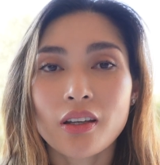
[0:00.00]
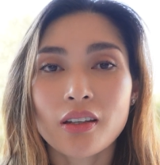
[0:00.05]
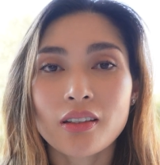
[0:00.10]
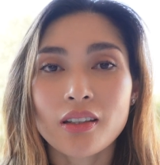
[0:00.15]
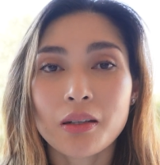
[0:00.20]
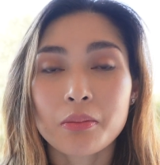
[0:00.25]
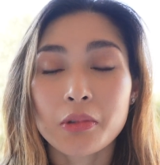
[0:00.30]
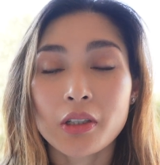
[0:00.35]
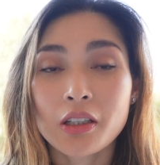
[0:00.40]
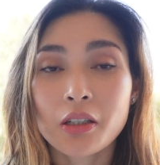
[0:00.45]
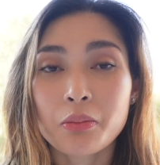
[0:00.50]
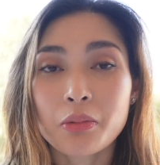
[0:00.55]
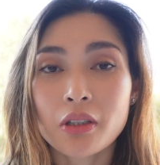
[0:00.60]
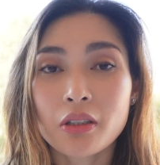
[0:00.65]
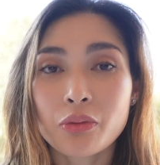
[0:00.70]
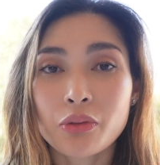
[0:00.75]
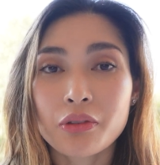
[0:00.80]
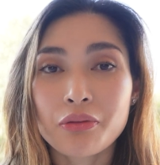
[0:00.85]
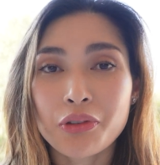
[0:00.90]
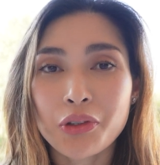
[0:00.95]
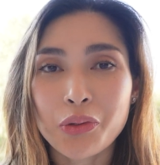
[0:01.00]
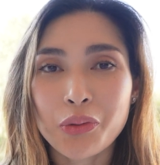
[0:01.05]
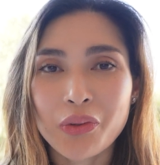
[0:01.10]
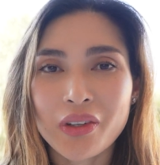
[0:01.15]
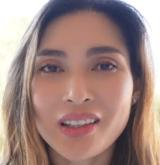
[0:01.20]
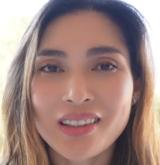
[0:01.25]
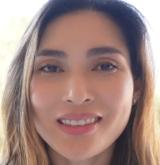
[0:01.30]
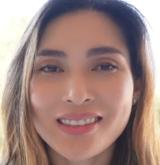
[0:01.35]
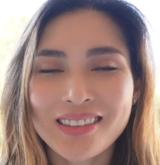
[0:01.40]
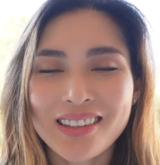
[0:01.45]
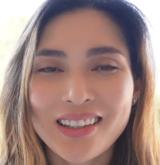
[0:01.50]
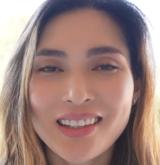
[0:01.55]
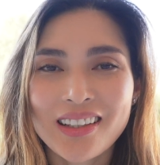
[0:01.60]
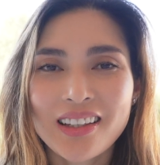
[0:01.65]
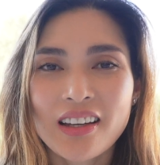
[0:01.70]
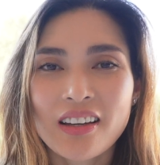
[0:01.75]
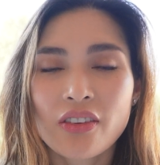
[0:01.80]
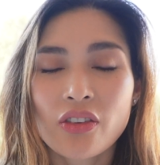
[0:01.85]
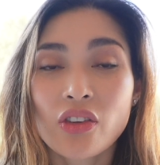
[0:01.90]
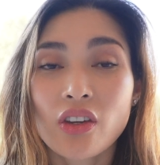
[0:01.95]
today I'm gonna be reviewing
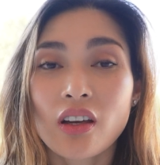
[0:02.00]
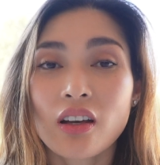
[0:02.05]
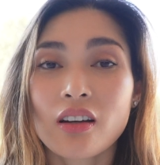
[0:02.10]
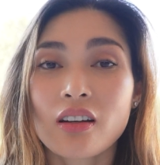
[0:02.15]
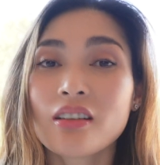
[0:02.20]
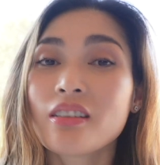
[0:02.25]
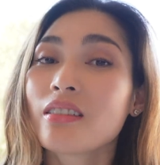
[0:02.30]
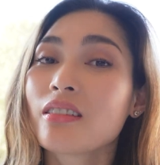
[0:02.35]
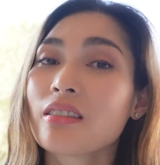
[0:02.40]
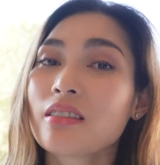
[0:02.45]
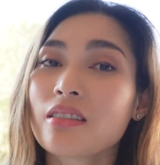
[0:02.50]
the